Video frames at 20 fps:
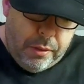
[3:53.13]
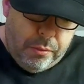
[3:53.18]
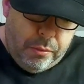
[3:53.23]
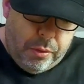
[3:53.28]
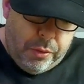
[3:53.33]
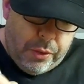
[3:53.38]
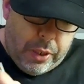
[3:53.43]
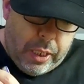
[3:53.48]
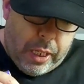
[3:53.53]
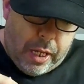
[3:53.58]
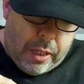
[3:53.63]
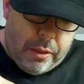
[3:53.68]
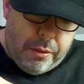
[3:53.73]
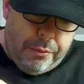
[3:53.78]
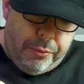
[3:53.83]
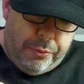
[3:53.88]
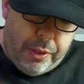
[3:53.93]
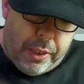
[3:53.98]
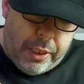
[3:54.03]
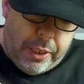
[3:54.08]
what the lack
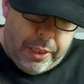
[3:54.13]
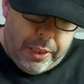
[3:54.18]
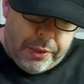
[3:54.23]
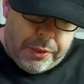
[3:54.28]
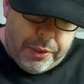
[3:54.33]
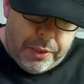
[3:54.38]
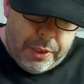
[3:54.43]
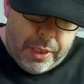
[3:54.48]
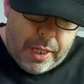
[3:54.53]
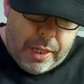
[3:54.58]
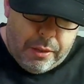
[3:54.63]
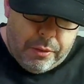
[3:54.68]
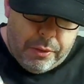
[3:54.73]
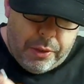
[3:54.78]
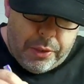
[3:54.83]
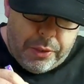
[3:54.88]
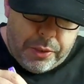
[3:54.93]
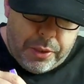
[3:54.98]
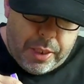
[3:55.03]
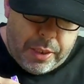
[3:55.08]
of filling is. Now
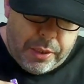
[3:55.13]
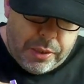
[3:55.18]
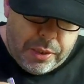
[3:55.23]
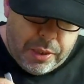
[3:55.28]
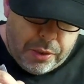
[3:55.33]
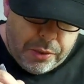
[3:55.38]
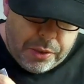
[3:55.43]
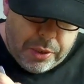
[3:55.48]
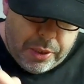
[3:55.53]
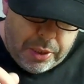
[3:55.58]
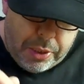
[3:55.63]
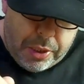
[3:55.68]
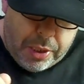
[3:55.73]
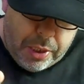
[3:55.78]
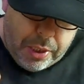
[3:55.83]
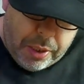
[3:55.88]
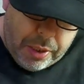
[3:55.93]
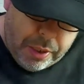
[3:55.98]
it says sausage,